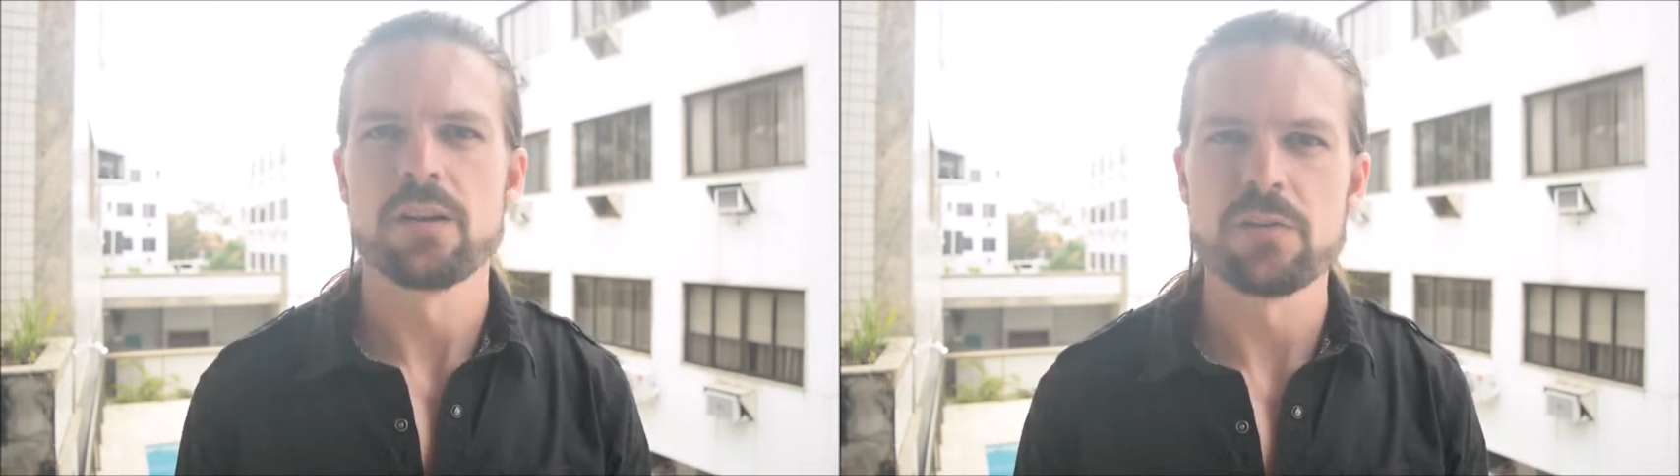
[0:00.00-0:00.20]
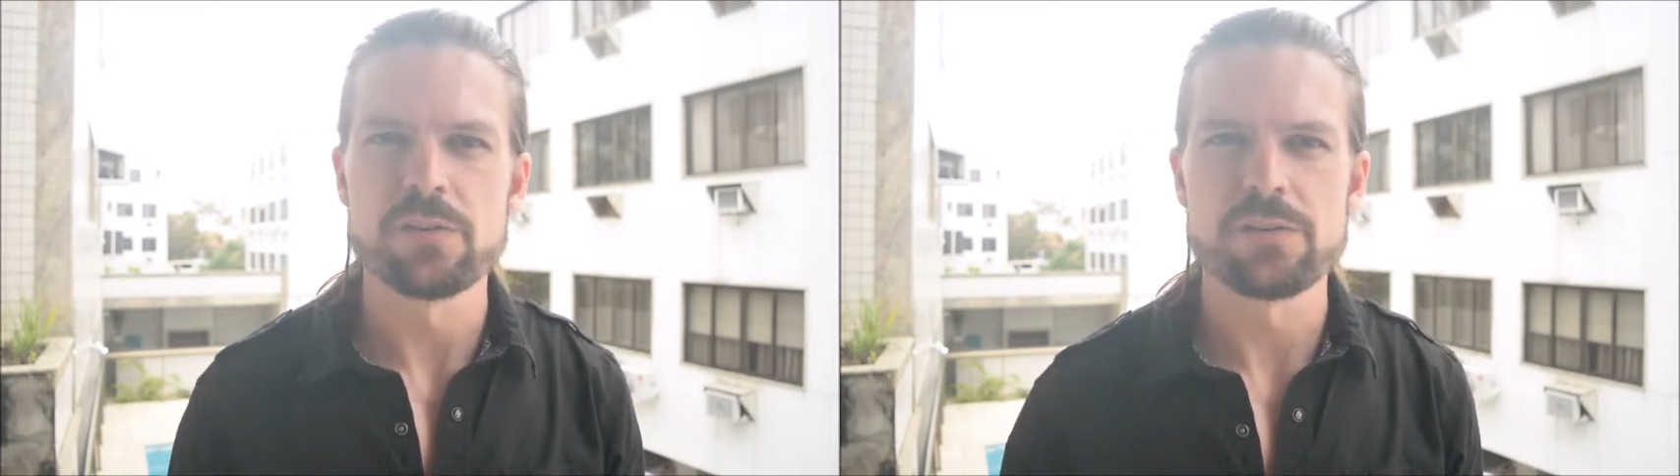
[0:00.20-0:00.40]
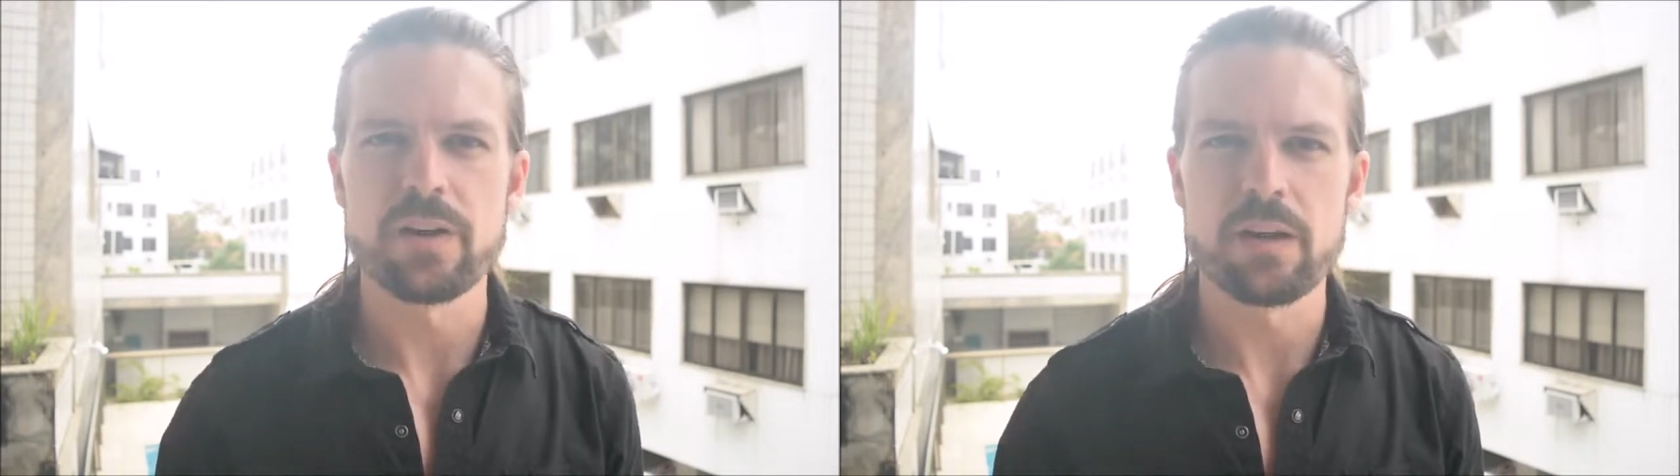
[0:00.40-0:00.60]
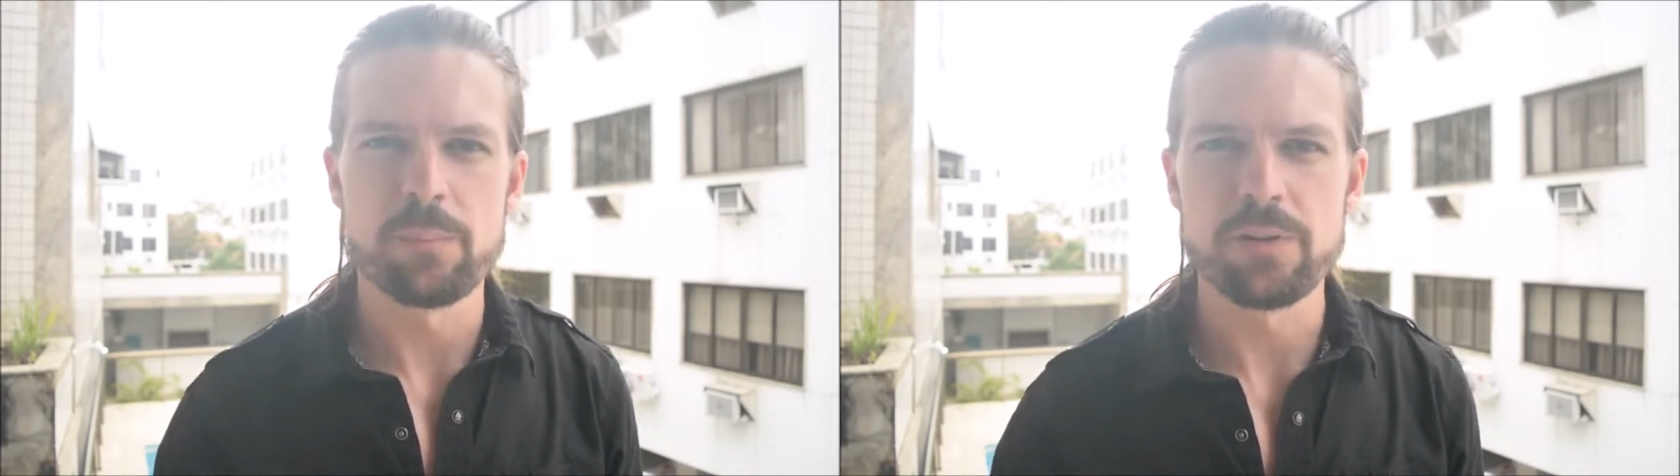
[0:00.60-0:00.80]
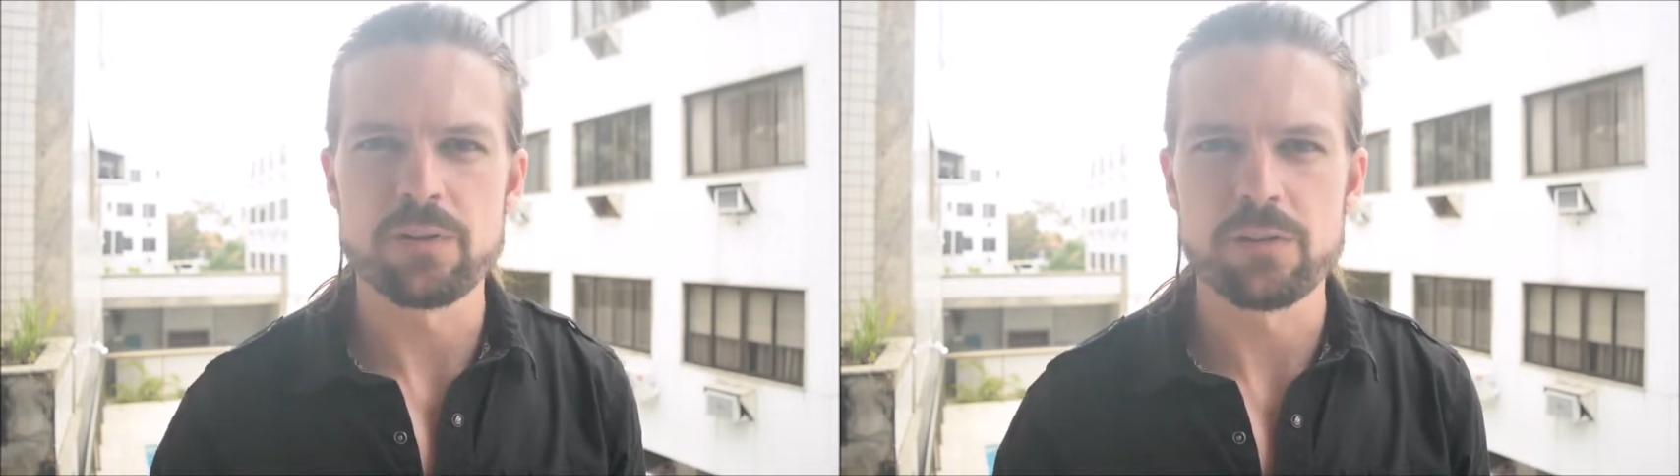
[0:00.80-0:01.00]
If you're trying to
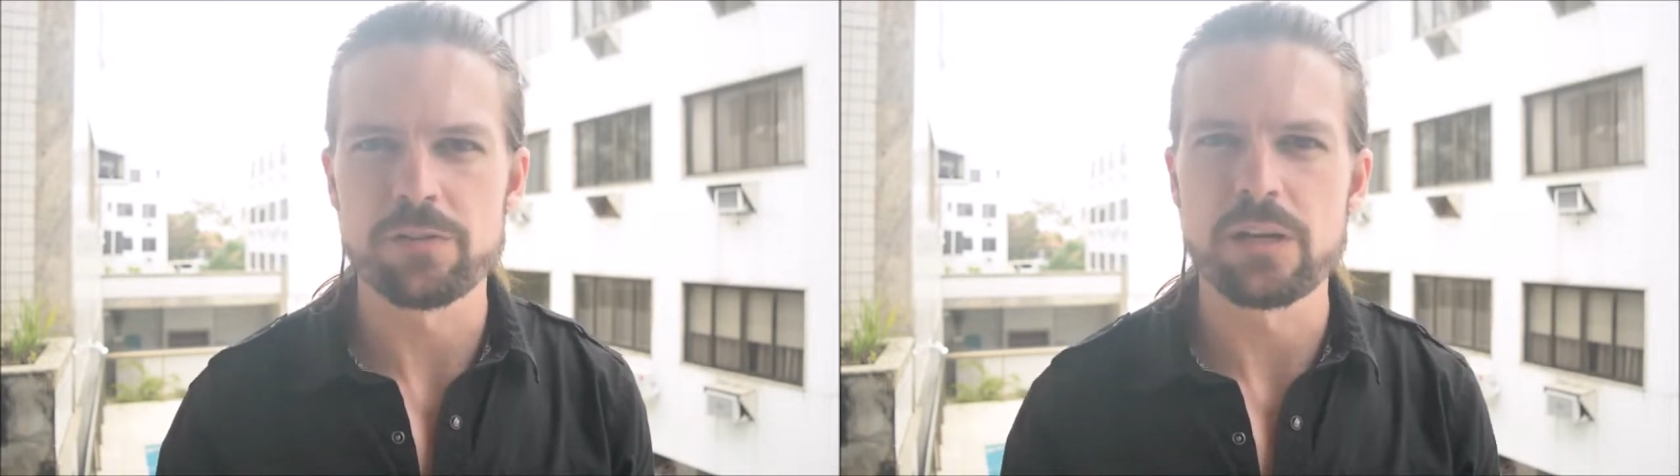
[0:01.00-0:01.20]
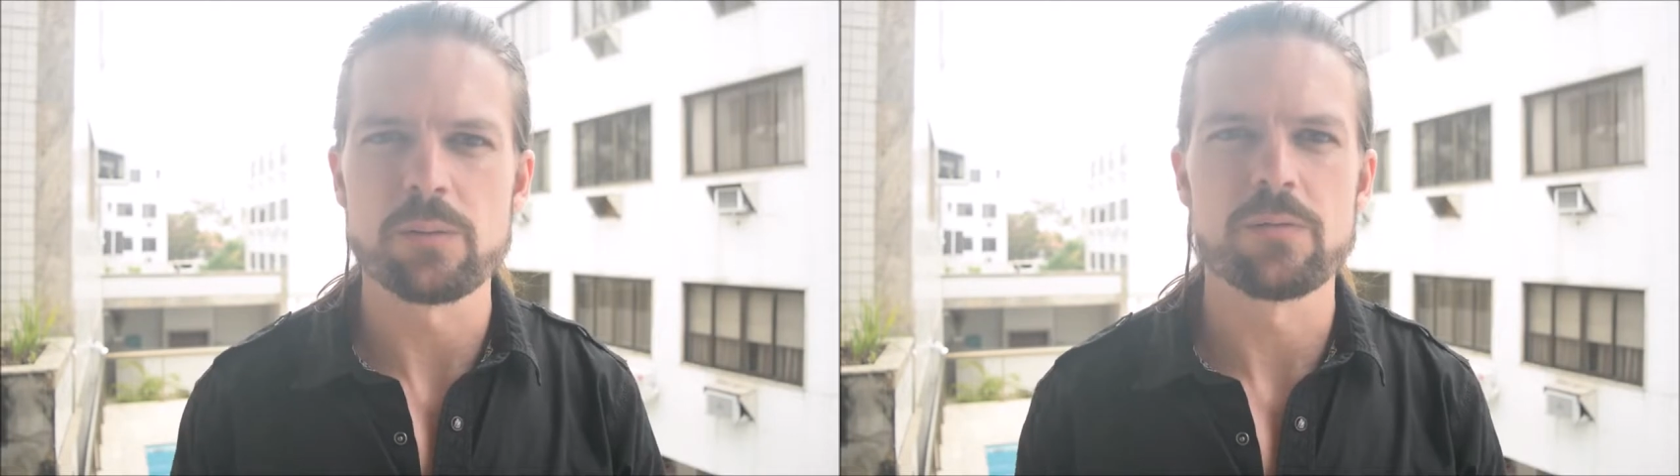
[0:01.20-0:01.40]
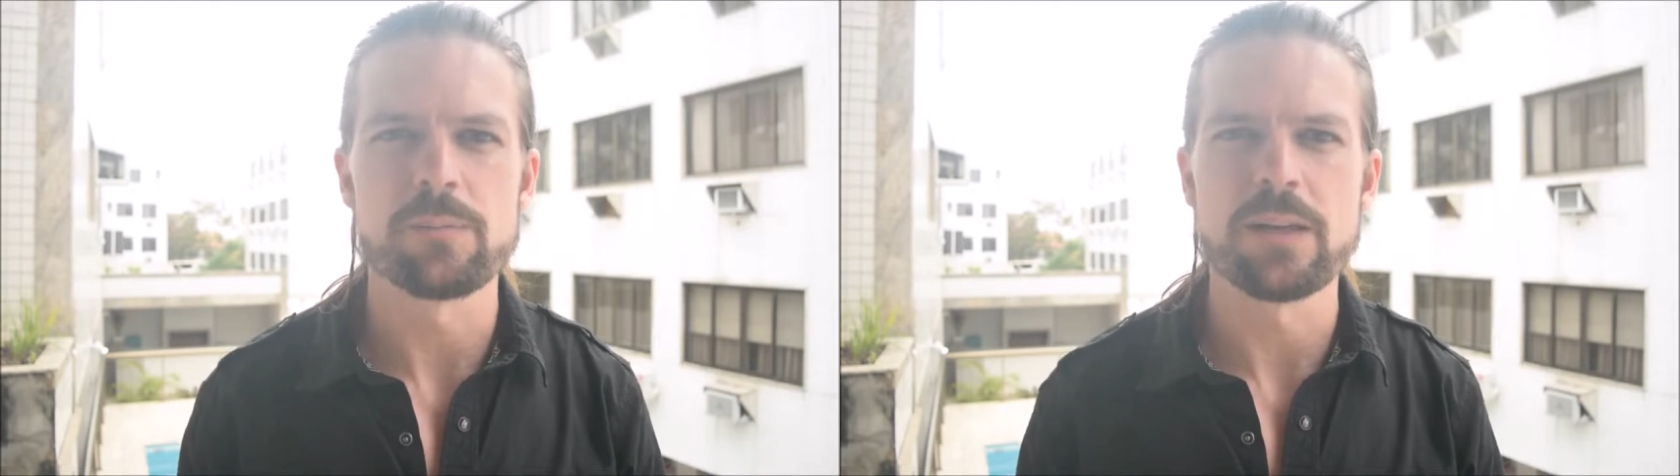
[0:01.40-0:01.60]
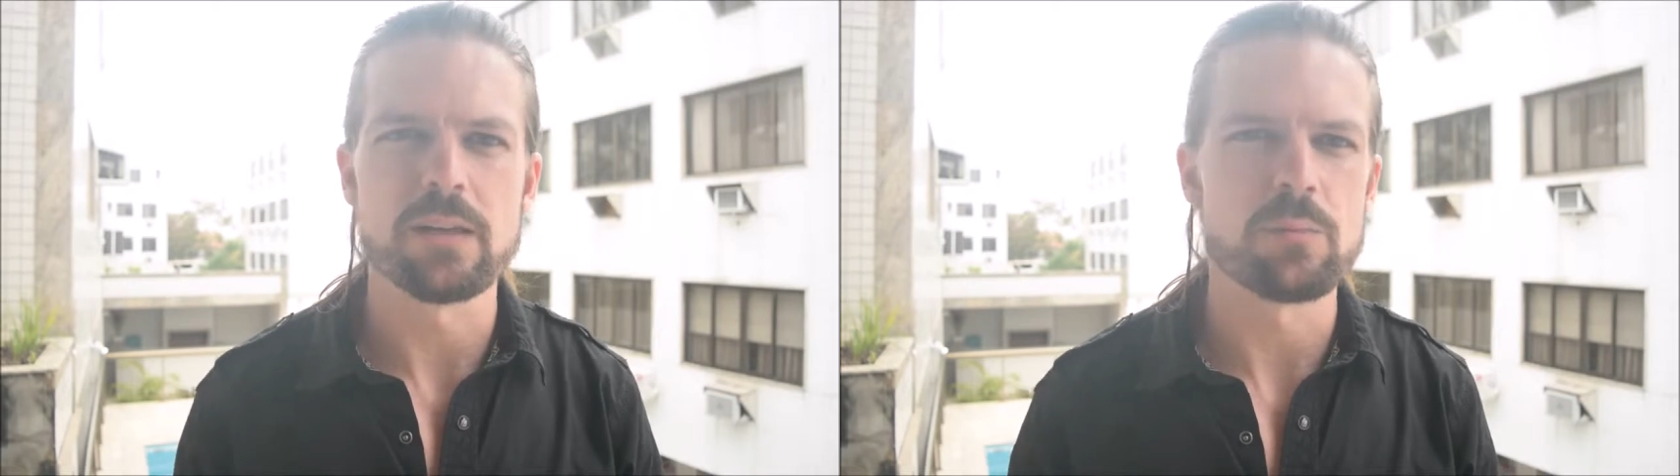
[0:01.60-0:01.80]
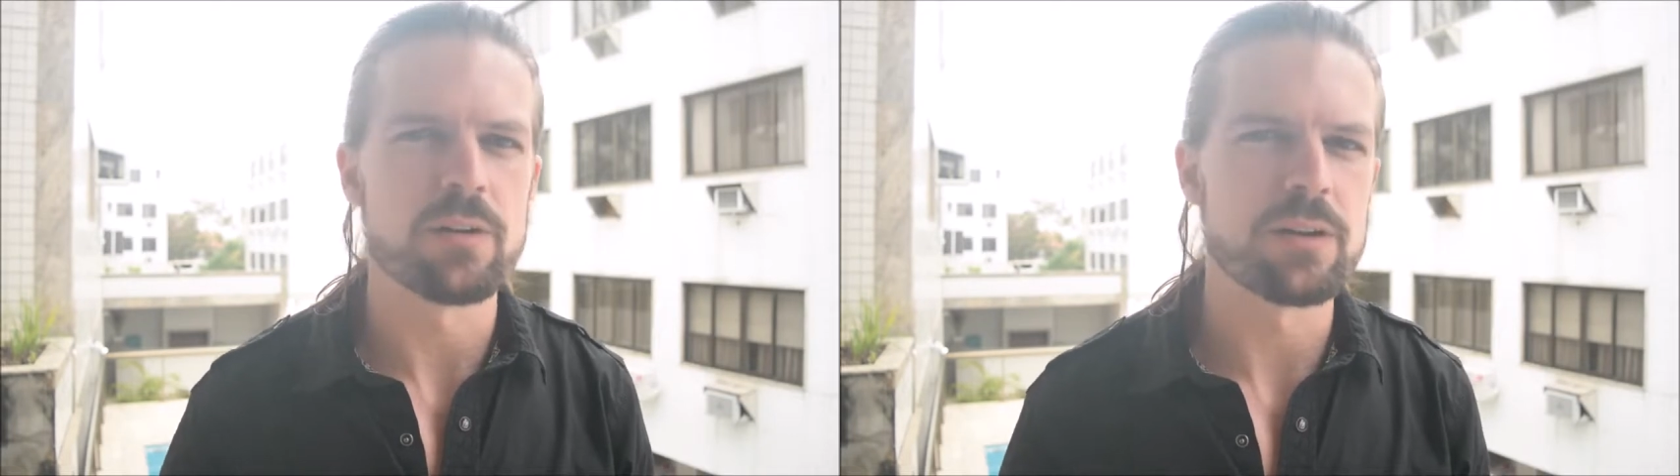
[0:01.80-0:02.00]
build a dream of
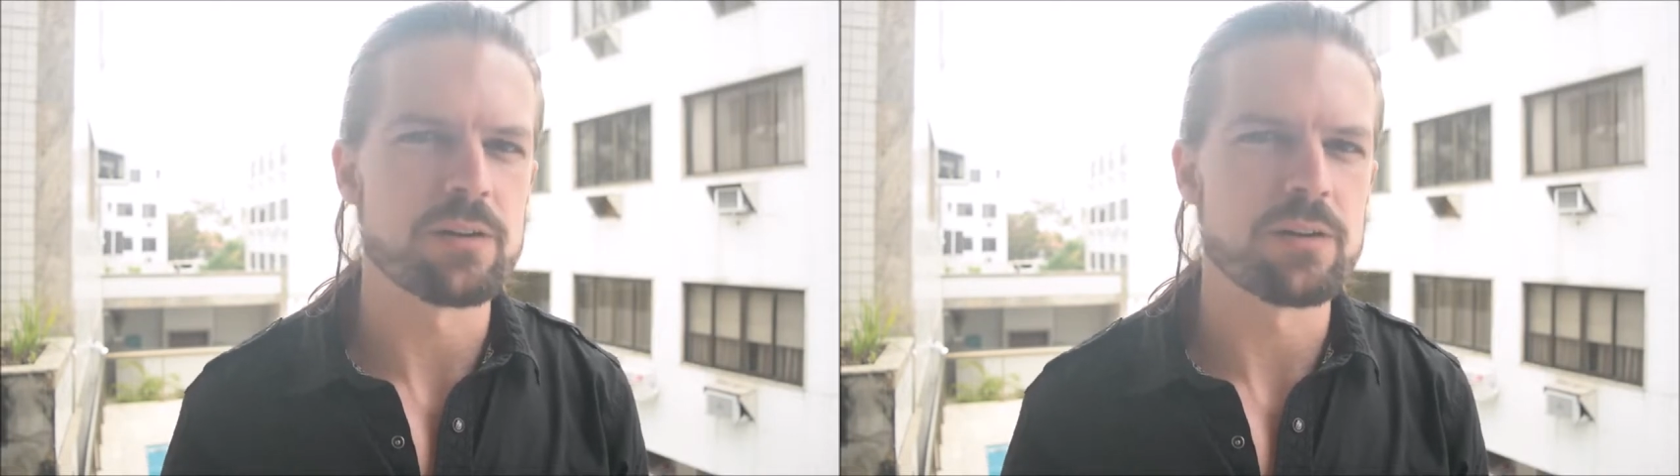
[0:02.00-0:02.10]
making money